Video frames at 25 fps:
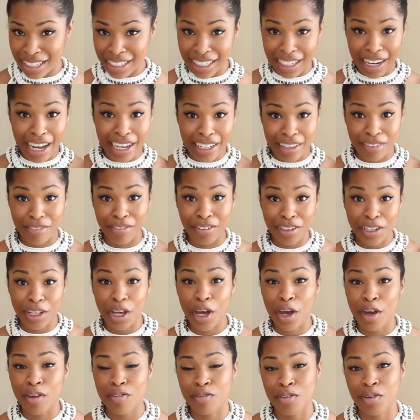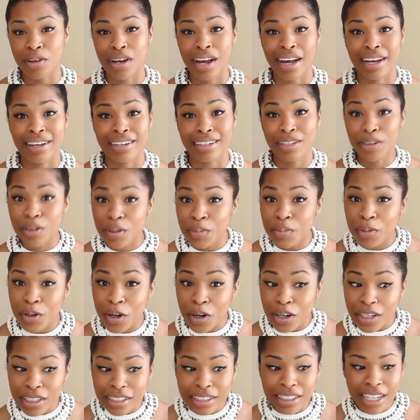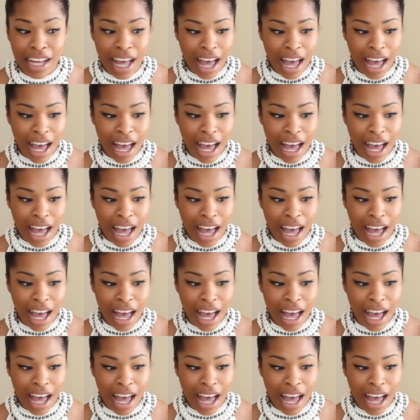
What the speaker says: Like the video if you like lookbooks,